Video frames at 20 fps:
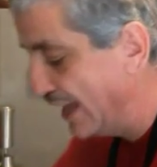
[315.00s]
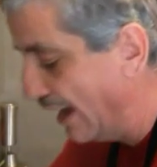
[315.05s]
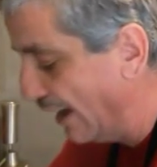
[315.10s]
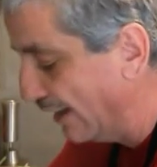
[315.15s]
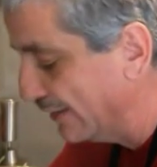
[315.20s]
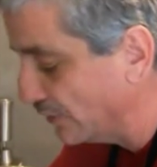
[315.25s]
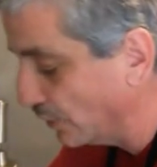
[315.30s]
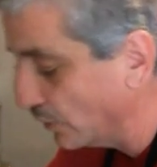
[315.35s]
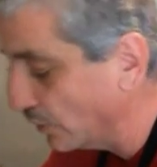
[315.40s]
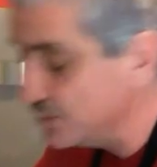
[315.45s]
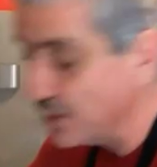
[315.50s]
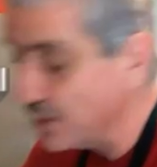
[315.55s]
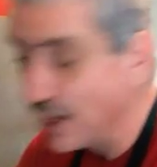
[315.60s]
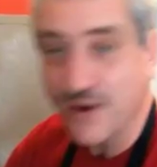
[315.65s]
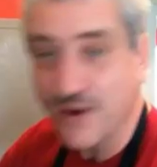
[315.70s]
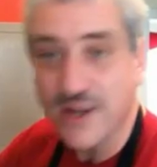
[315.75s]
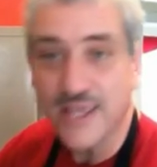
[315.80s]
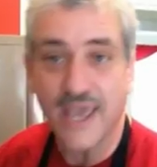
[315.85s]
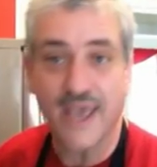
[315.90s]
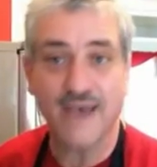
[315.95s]
Now I told you I
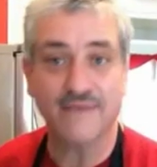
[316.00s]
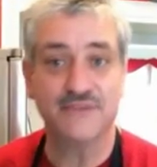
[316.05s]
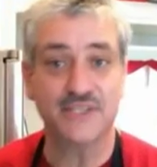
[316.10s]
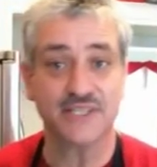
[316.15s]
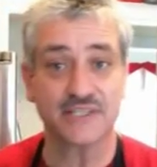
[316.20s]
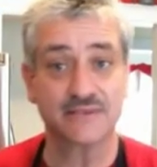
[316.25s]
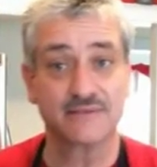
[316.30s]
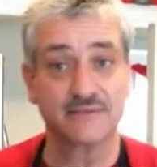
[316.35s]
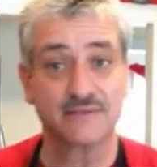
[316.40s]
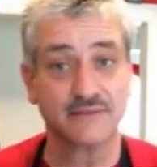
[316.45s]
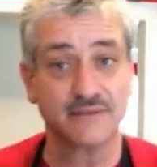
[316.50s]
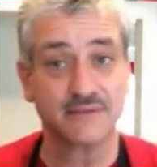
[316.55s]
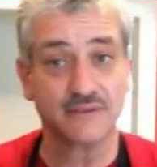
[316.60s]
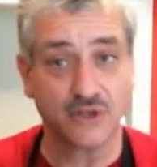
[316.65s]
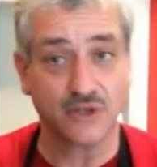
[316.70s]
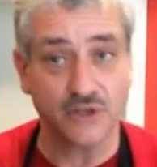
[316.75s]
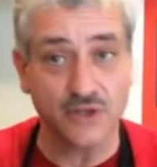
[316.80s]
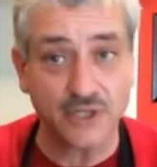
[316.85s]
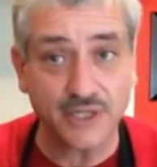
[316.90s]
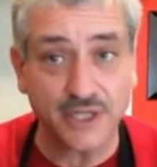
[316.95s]
already had this
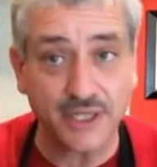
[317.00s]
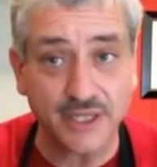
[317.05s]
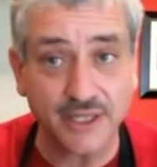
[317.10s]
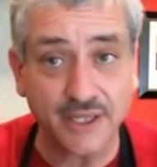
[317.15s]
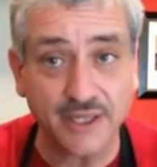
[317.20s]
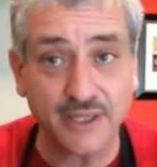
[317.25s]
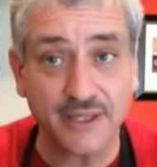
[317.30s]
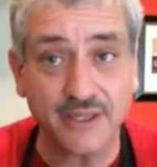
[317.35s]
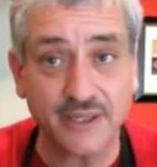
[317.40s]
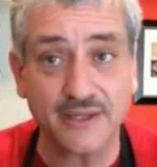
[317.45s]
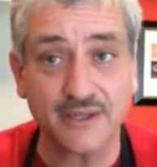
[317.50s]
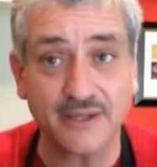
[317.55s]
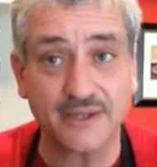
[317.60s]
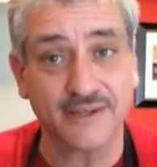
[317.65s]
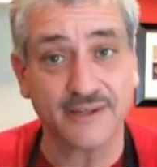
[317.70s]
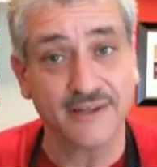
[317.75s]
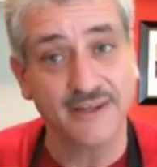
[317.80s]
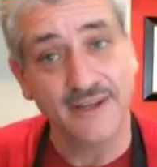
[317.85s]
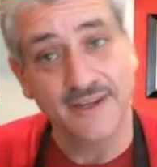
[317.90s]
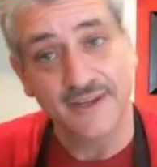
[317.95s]
cooking,
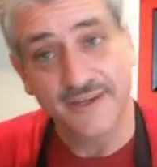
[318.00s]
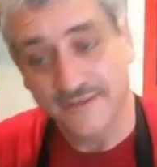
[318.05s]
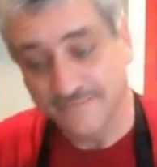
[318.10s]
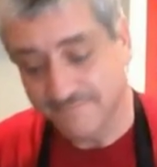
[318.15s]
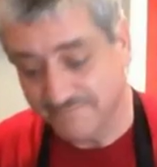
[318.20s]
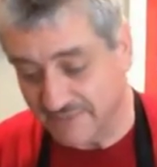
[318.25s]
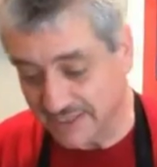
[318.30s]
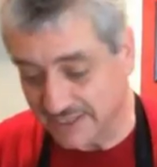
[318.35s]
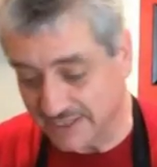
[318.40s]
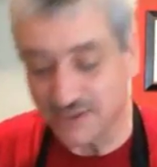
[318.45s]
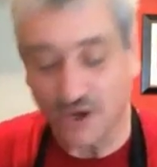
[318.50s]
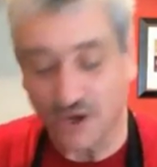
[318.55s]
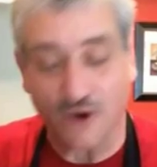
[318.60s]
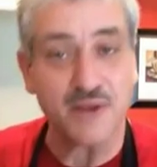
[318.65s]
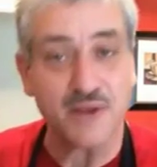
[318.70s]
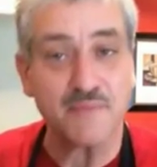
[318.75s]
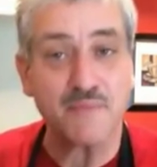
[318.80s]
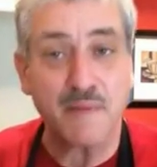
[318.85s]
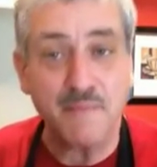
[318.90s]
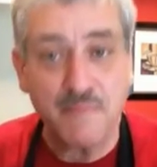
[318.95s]
and this has
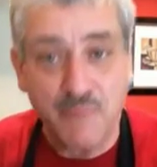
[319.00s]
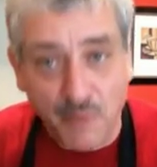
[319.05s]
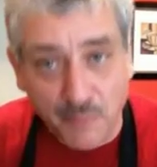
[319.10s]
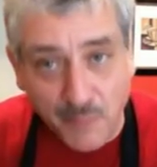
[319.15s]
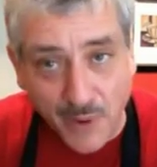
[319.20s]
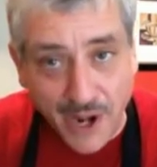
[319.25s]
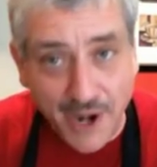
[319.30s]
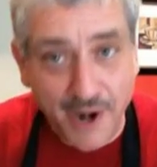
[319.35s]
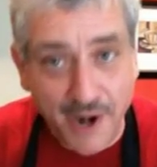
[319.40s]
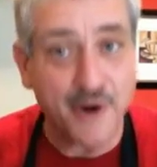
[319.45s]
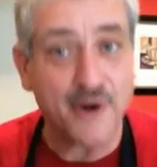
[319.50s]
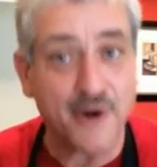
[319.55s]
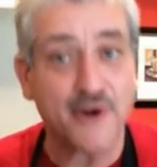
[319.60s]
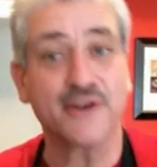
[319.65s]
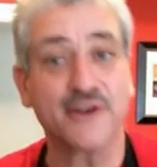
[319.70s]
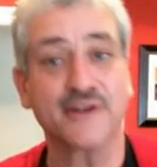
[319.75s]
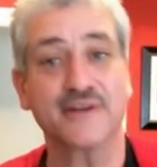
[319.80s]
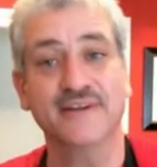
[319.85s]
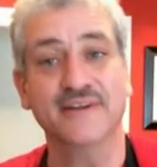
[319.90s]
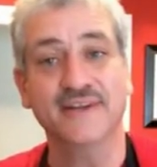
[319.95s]
already been
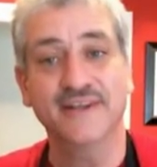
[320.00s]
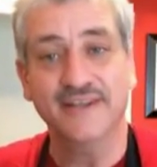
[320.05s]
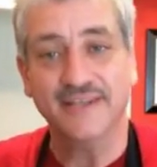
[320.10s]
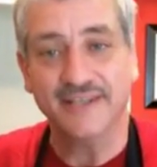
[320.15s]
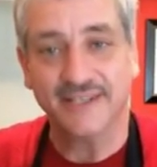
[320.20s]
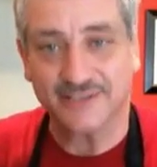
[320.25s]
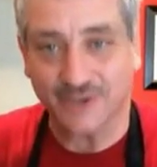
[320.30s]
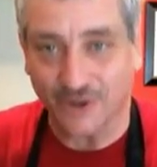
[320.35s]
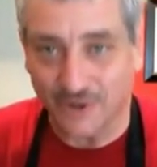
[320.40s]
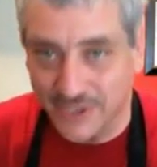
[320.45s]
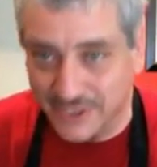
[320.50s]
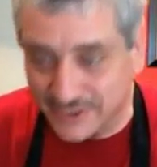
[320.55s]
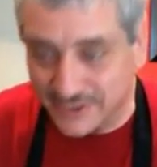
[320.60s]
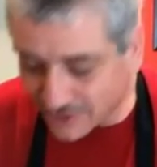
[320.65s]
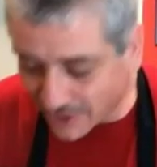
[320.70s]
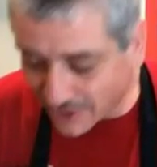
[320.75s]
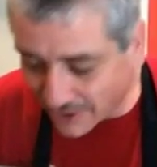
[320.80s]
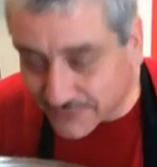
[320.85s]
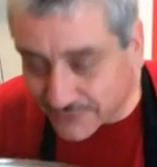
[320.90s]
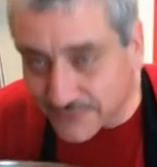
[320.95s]
prepared, and it's already
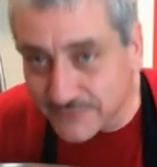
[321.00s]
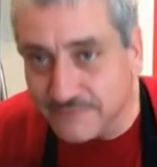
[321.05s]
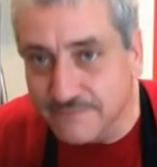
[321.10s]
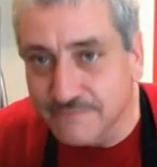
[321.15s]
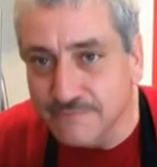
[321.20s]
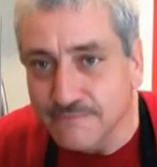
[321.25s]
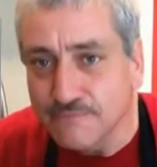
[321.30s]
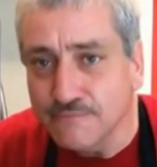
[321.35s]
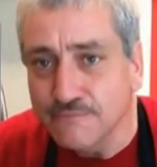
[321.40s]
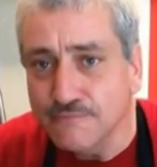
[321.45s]
softened.